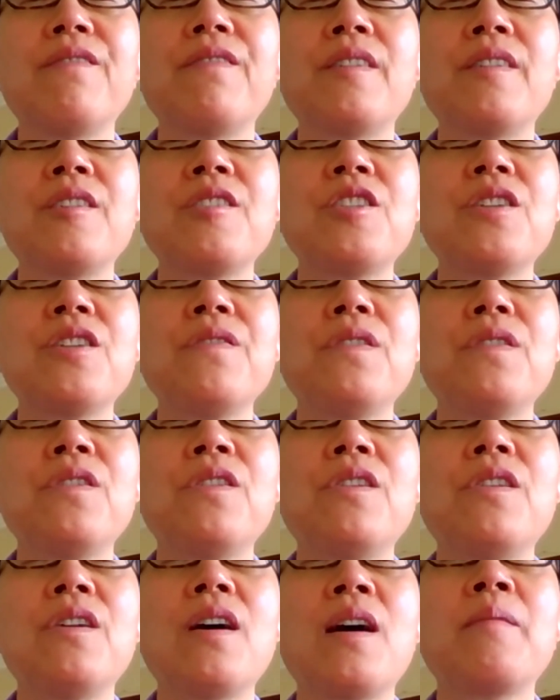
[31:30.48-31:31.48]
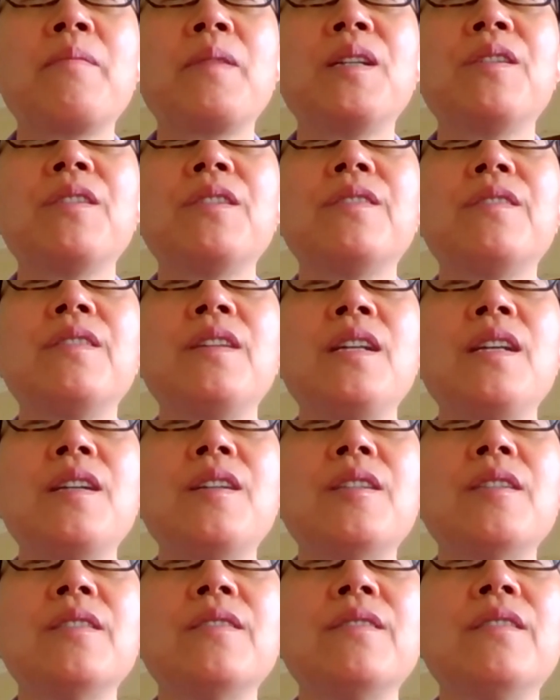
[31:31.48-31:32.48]
first of all, I'm gonna need
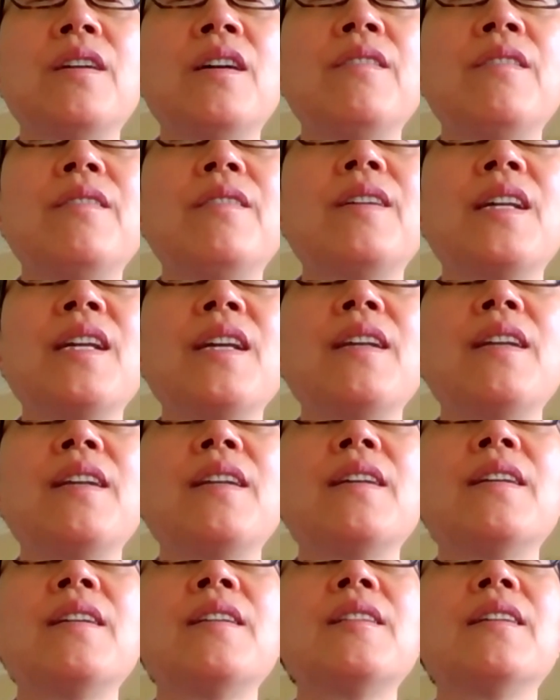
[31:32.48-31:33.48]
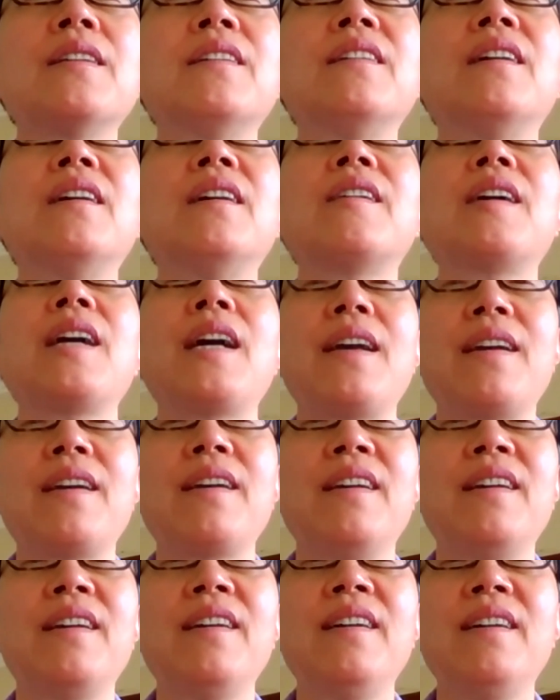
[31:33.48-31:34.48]
to. Oh, here it is. Okay,
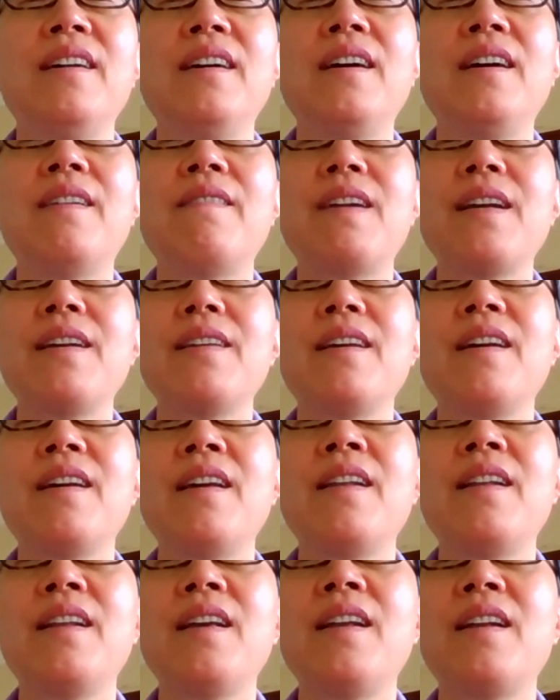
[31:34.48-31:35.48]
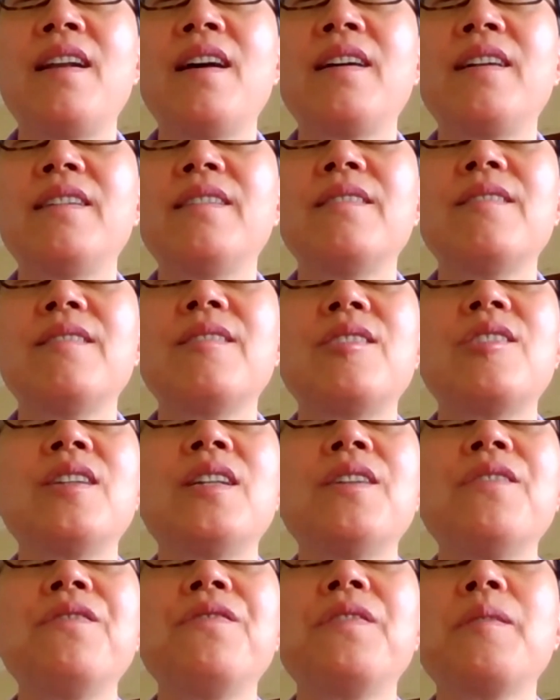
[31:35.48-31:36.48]
all right, and then I'm gonna
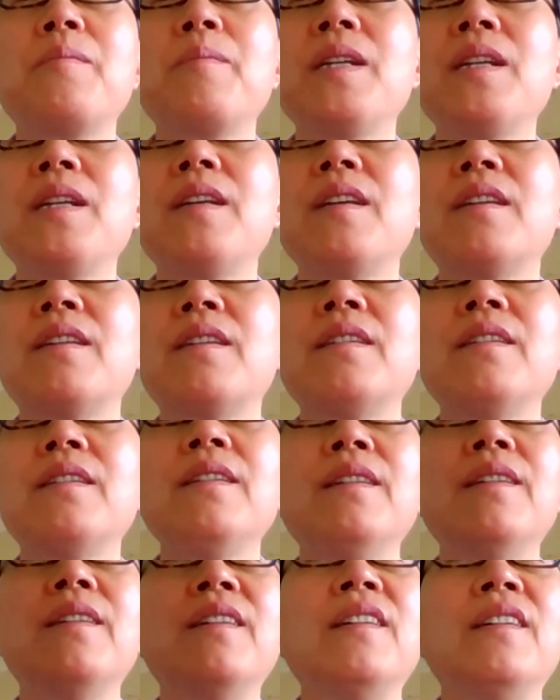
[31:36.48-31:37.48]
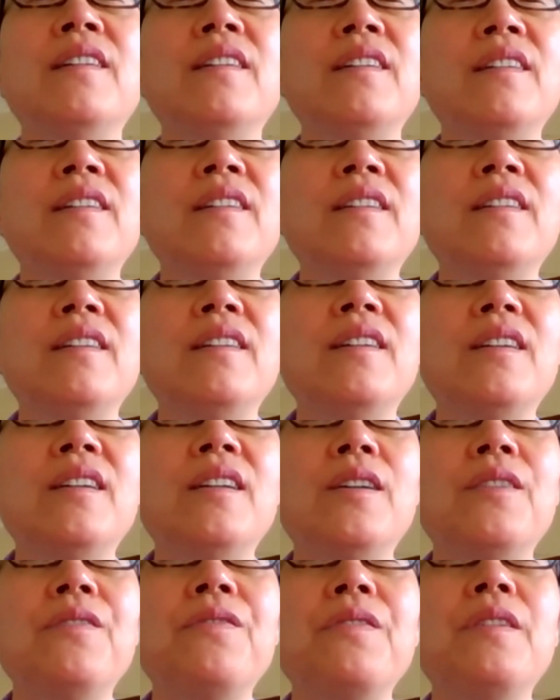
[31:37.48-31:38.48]
share from here
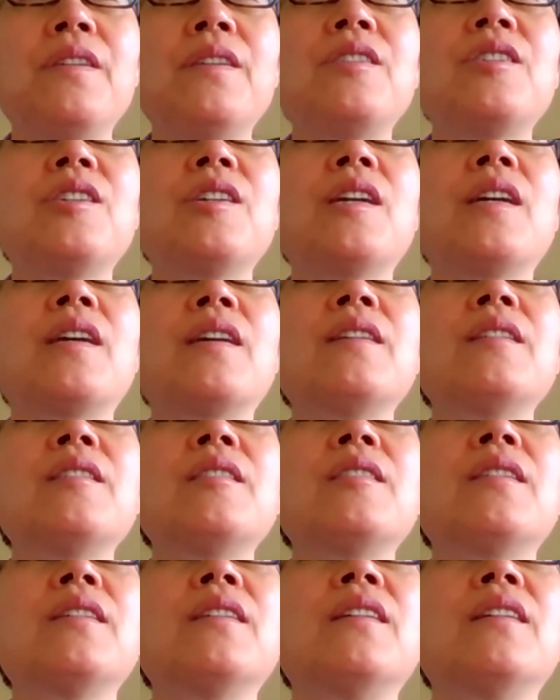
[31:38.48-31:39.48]
of the chant.